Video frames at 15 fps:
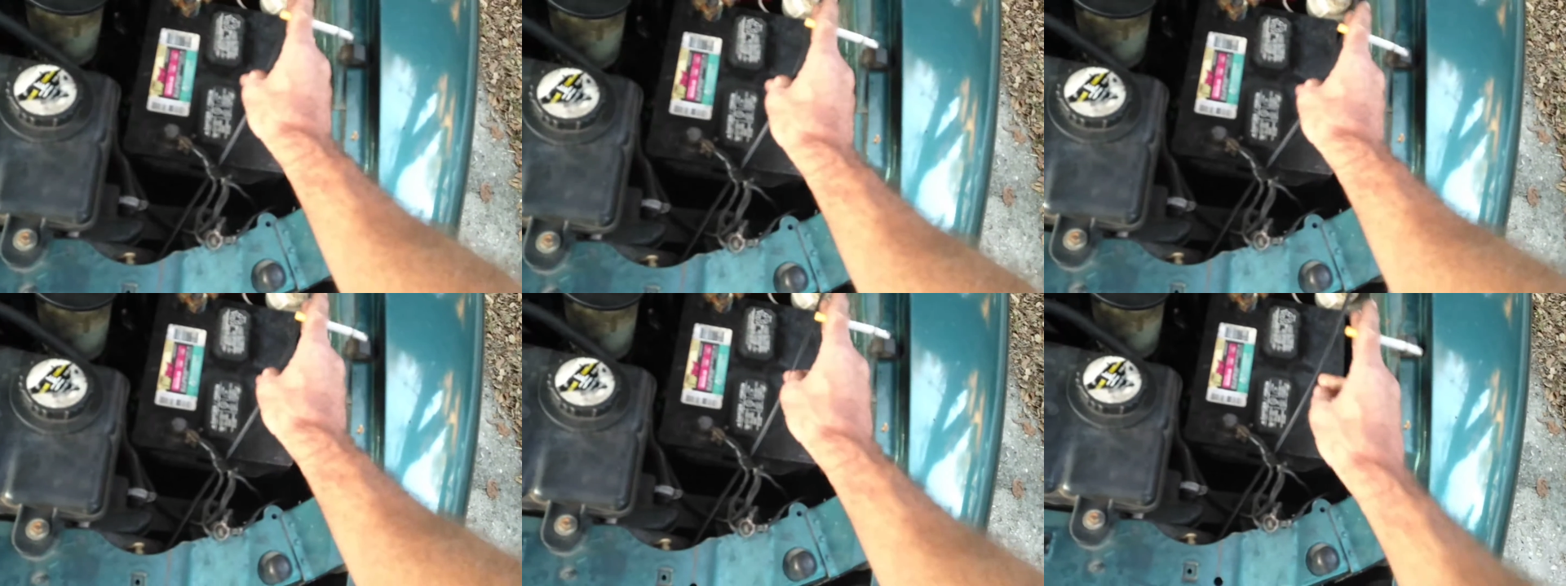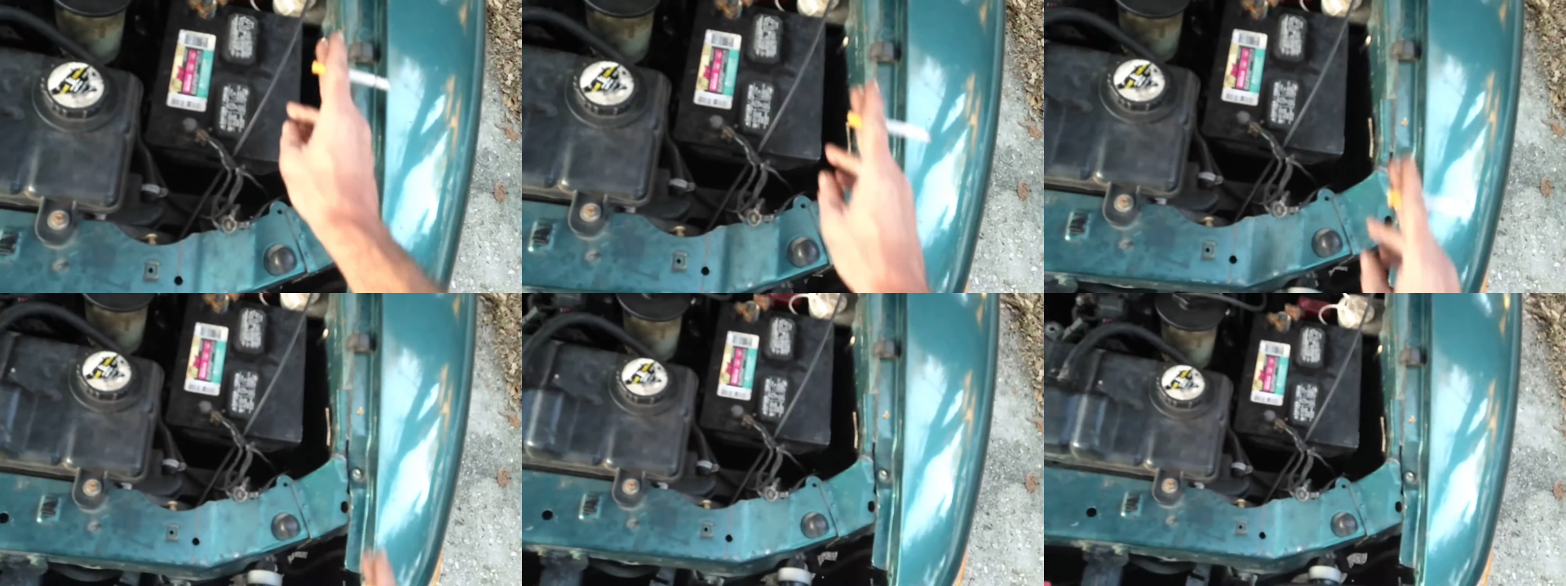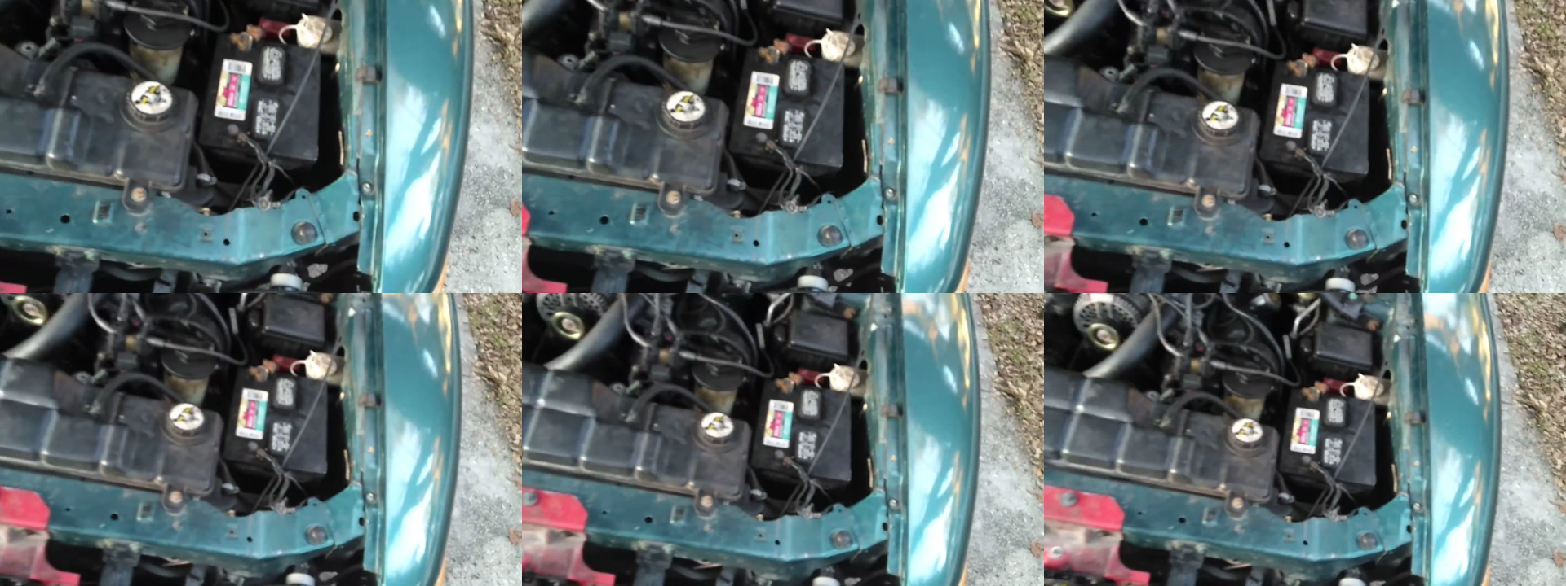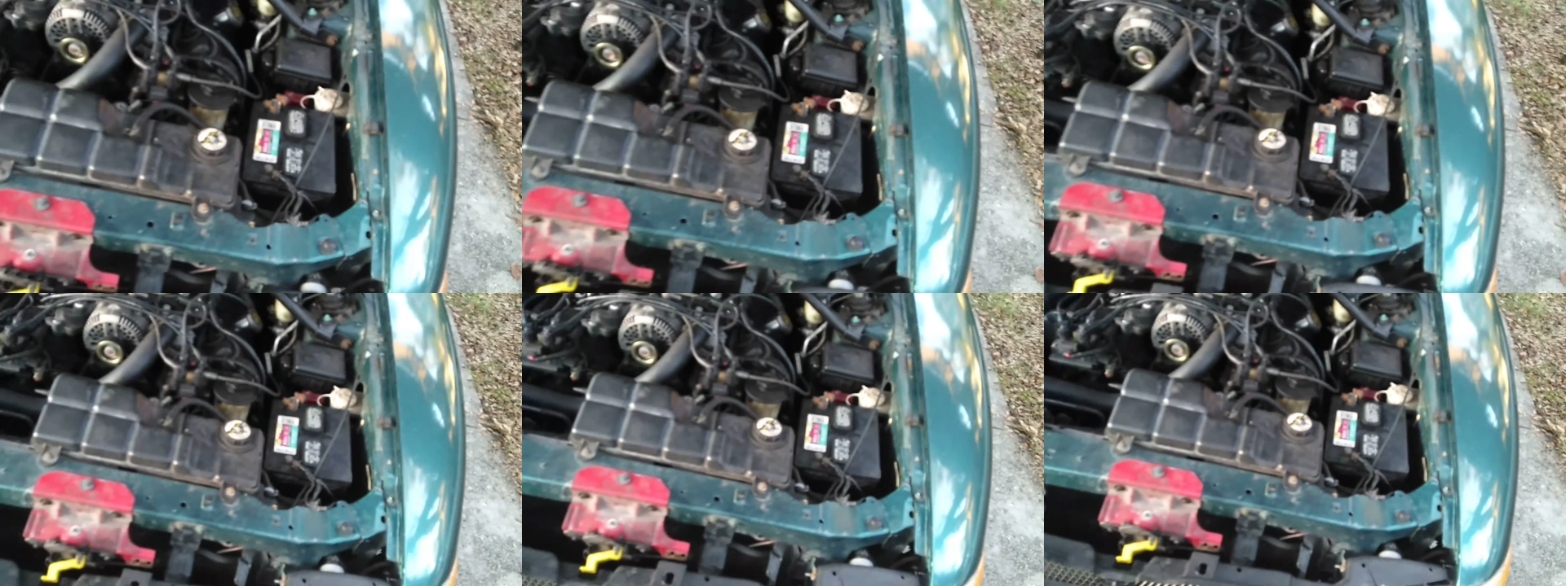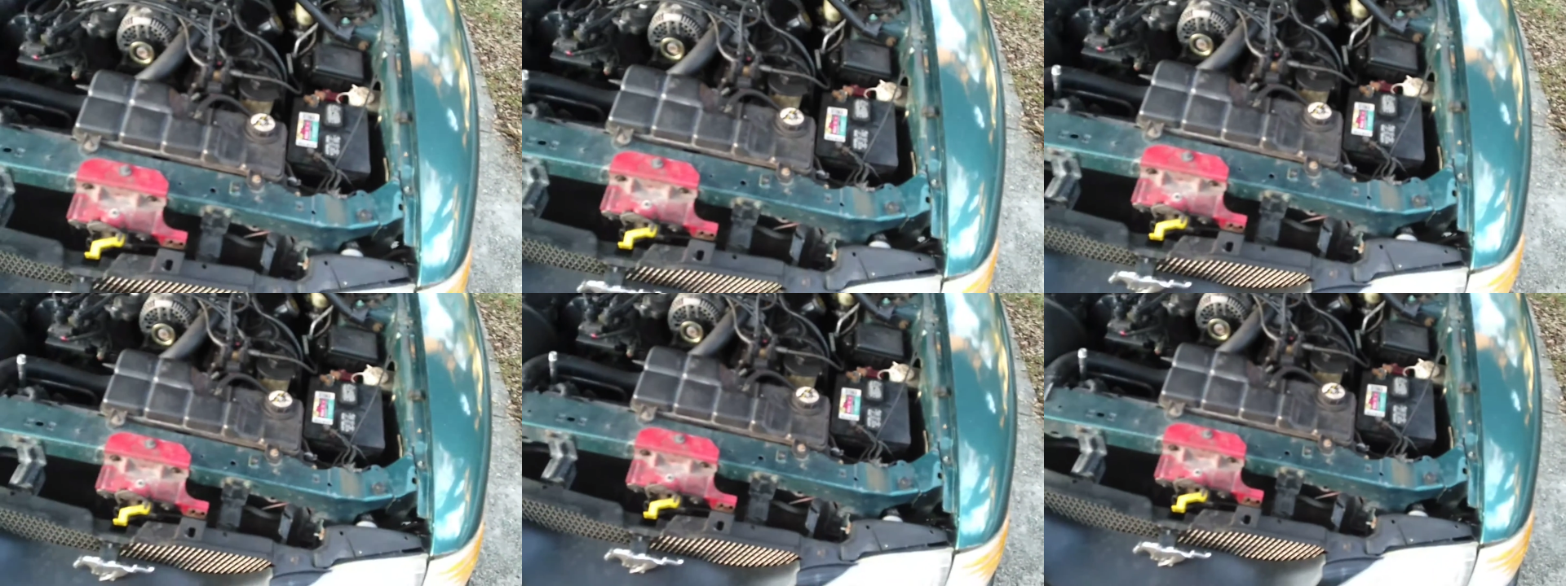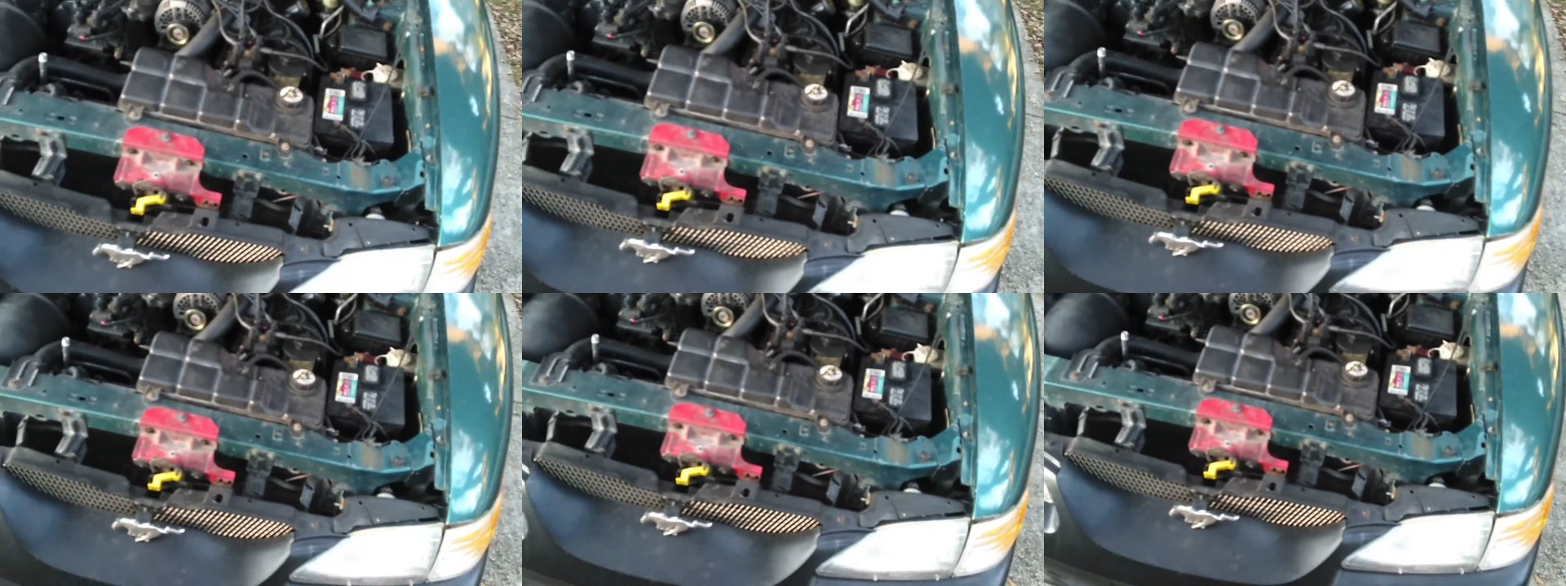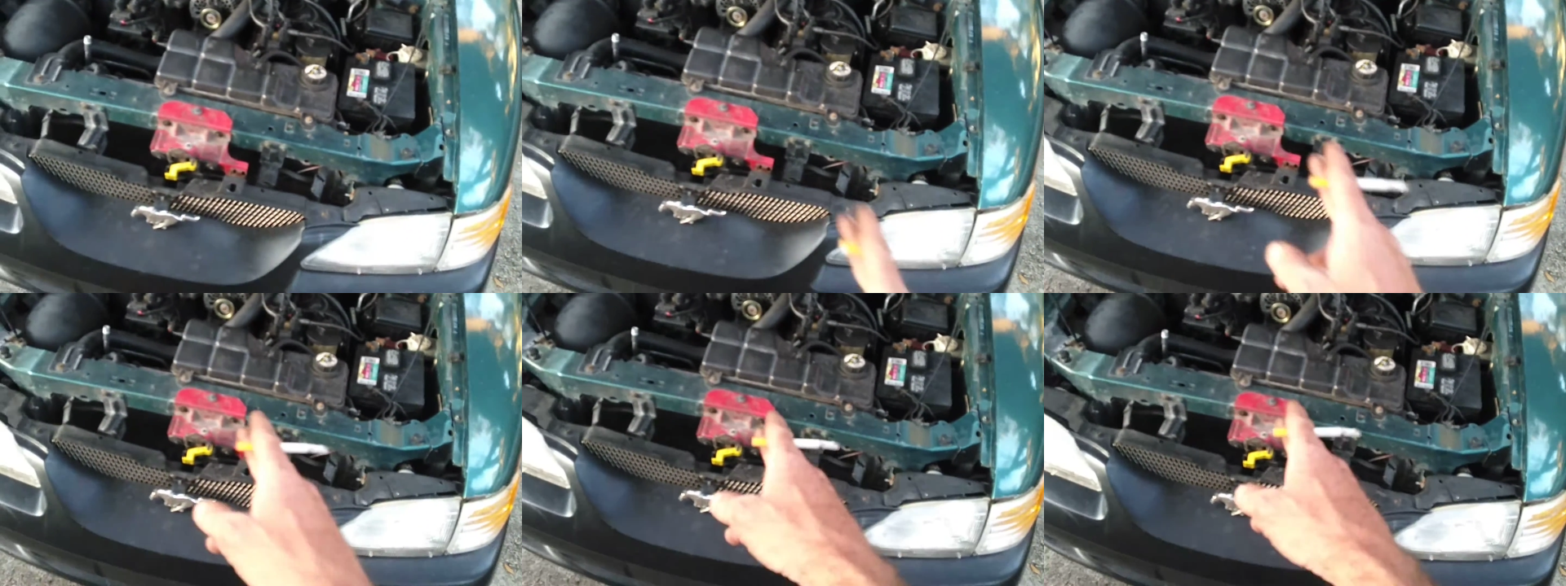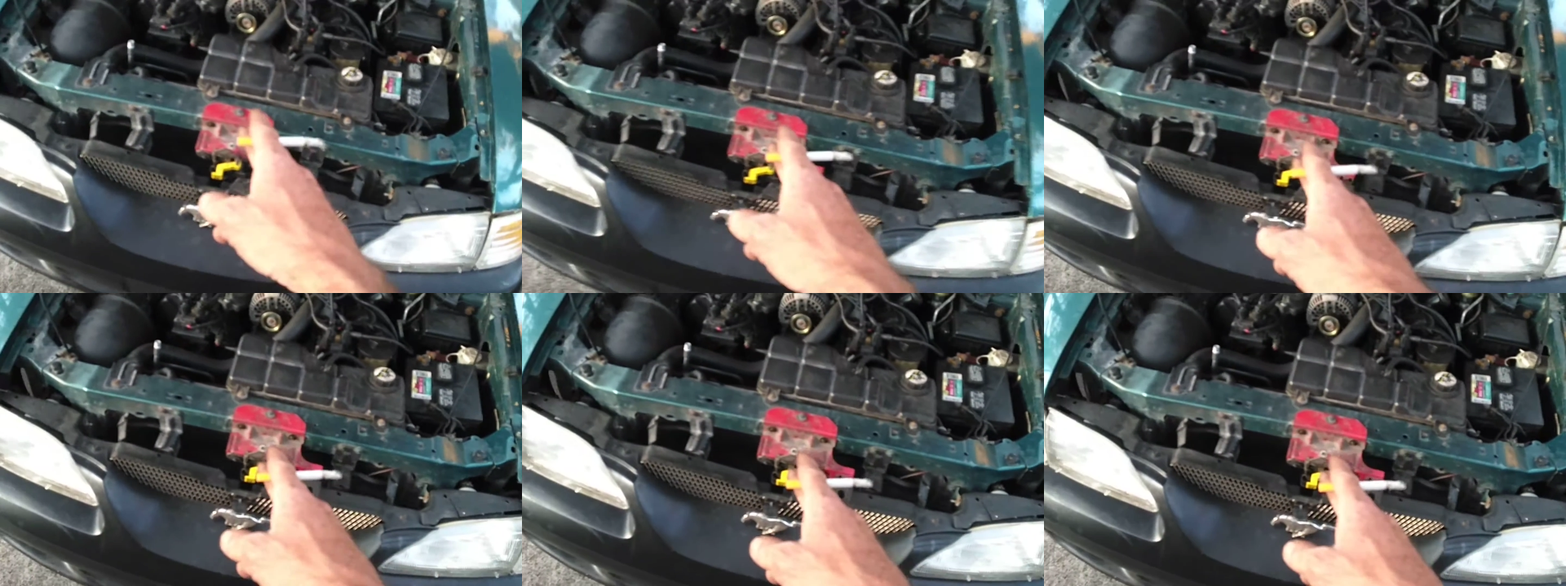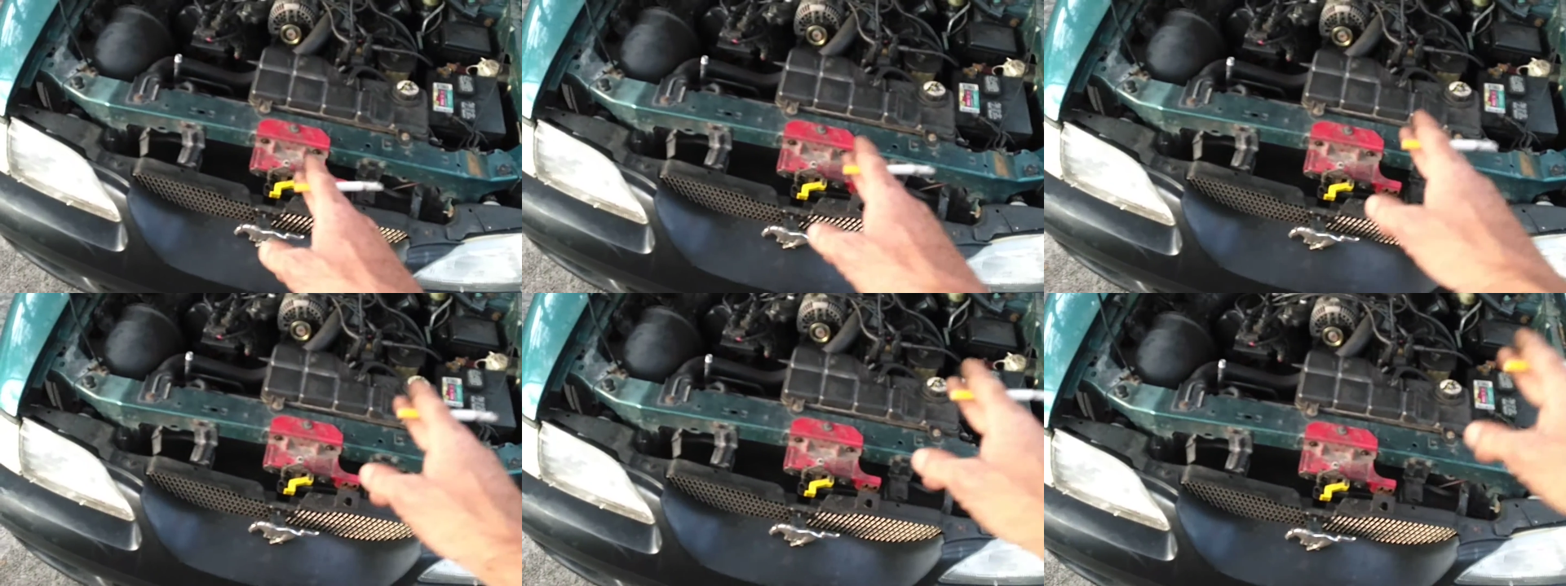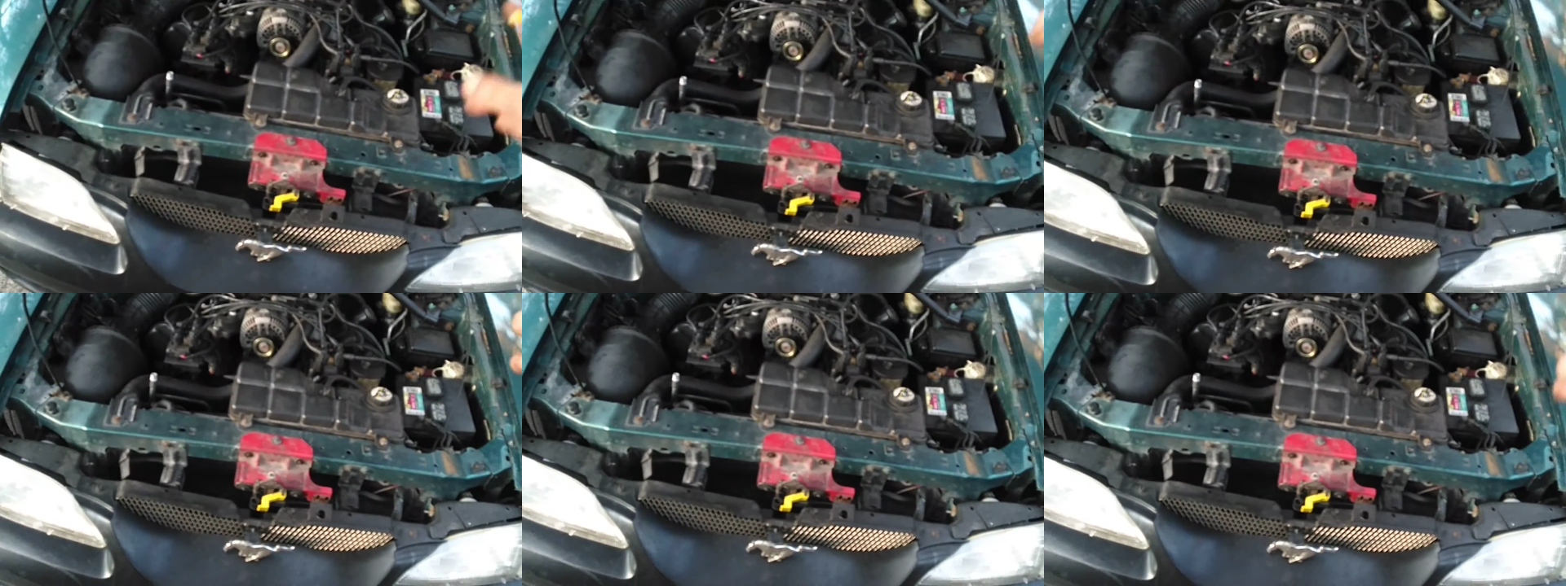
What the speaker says: No face is visible, so there are no lips to read.